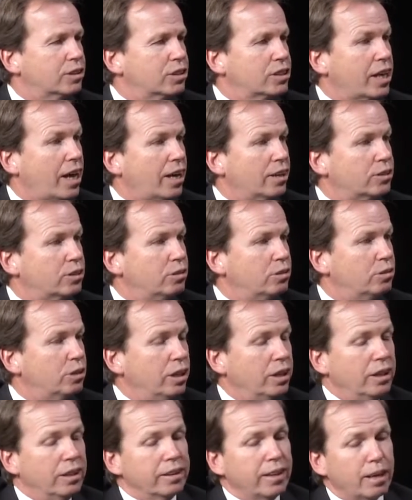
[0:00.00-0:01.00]
statute
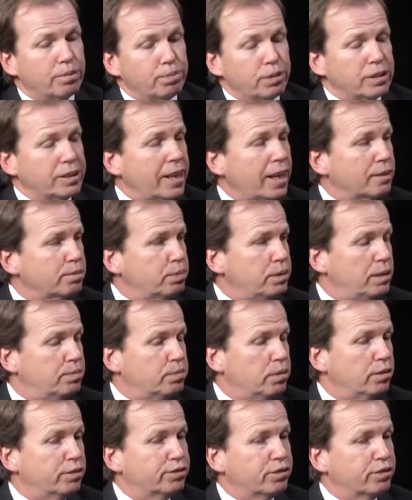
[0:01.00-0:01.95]
that protect people.